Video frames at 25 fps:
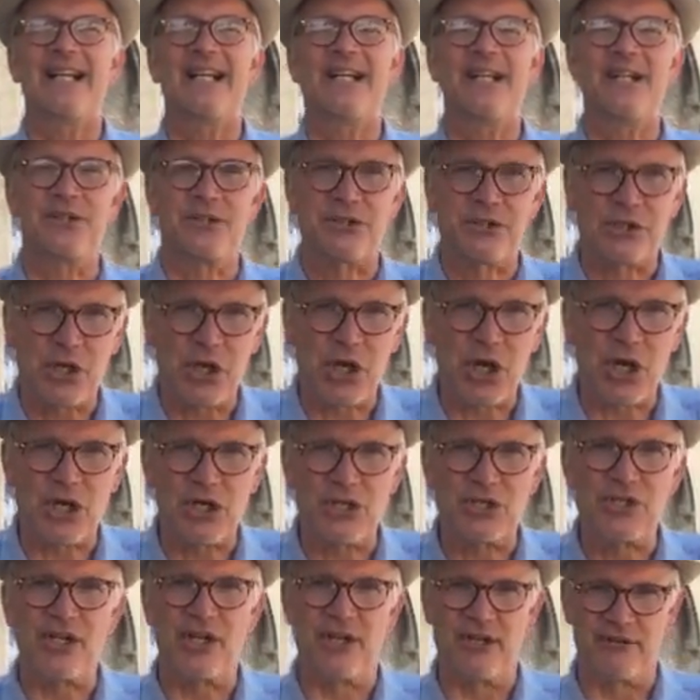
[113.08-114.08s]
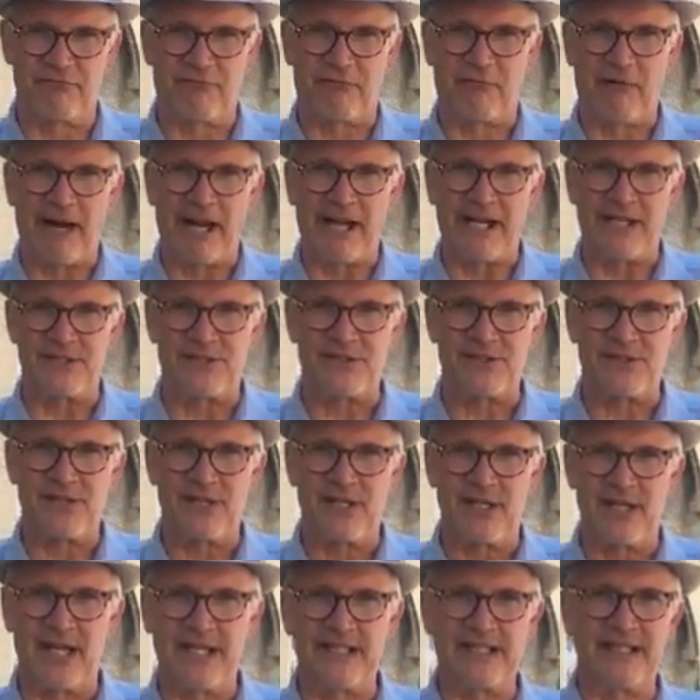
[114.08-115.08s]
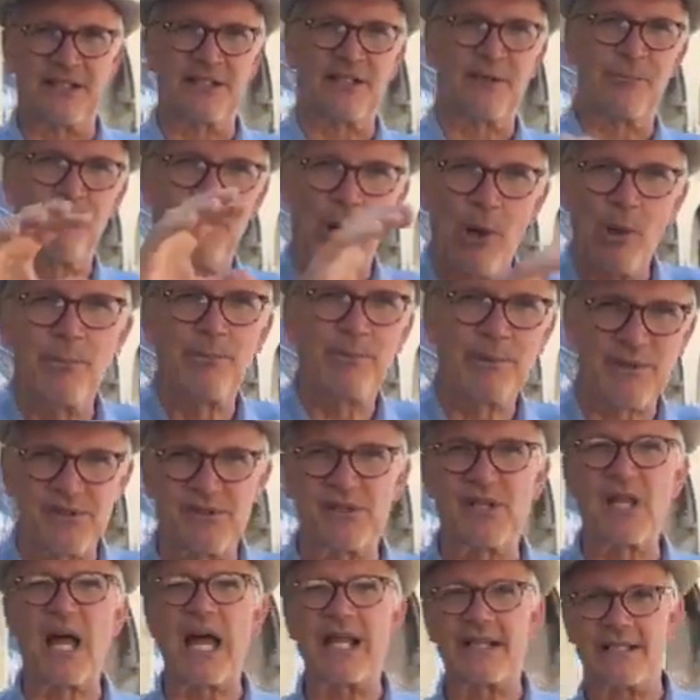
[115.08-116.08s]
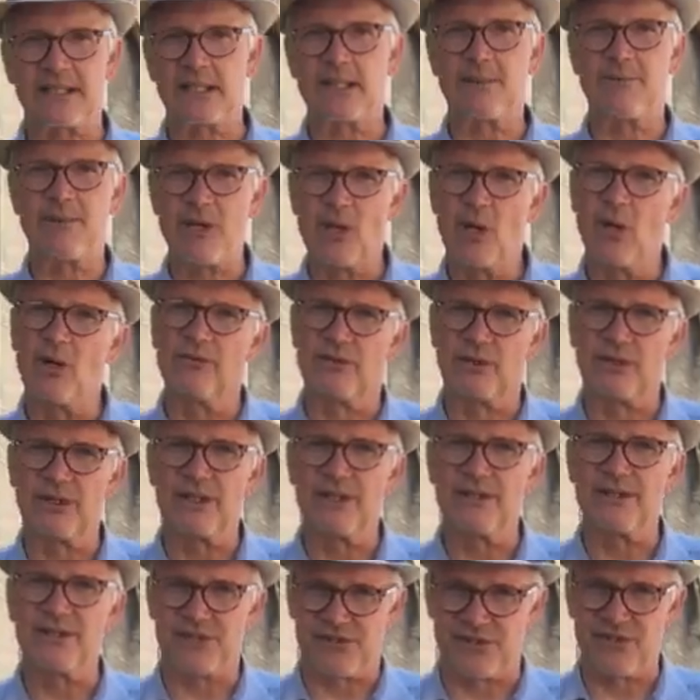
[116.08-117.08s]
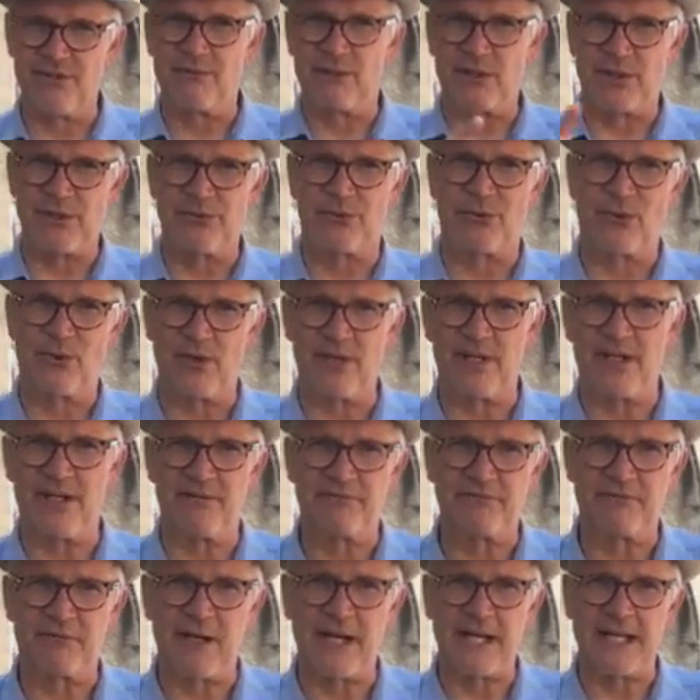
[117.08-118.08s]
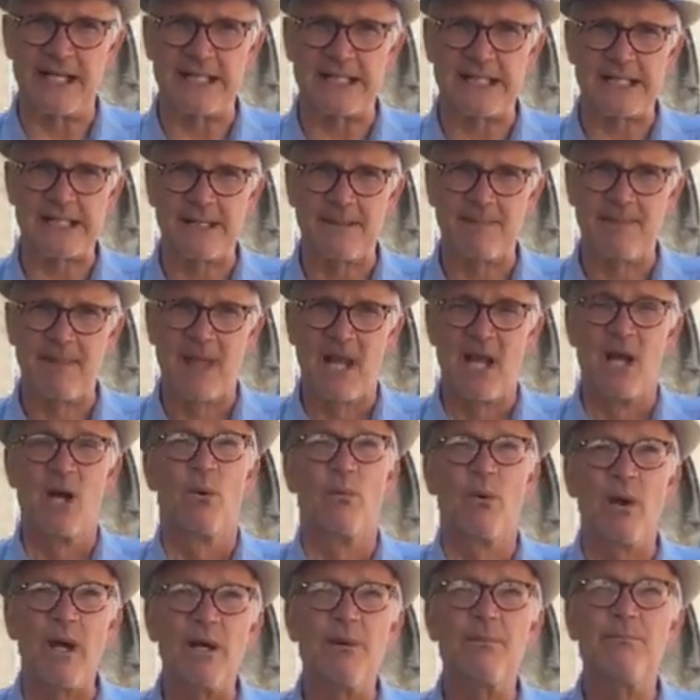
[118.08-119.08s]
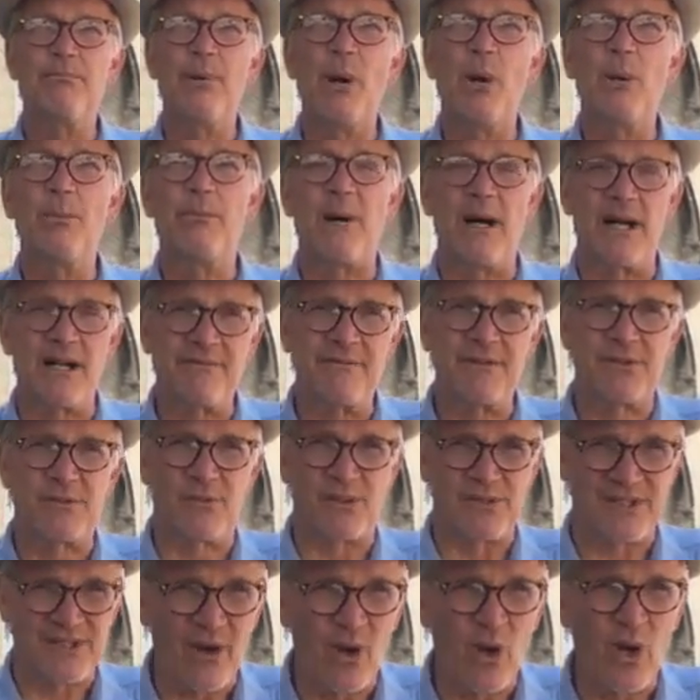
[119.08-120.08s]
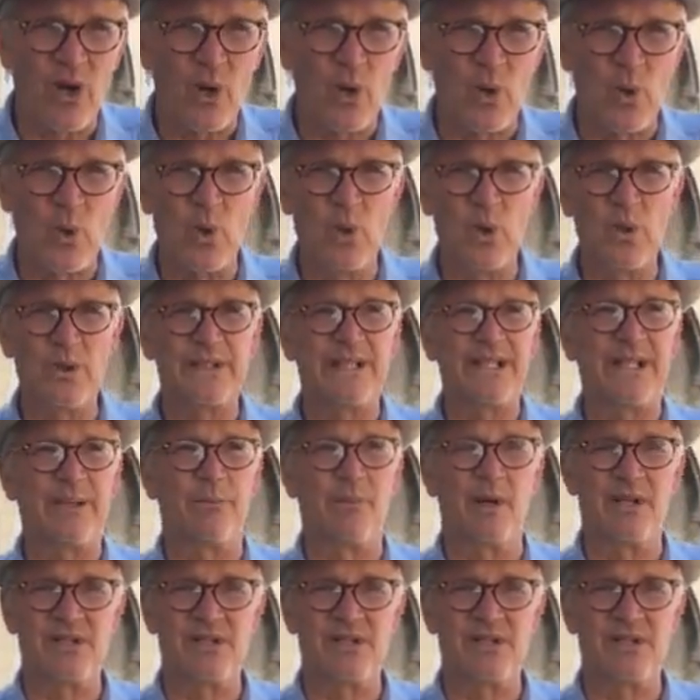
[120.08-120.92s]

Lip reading: in charge in France, and that the Pope is not going to be over the civil authority in France. Well, Pope Boniface was old, he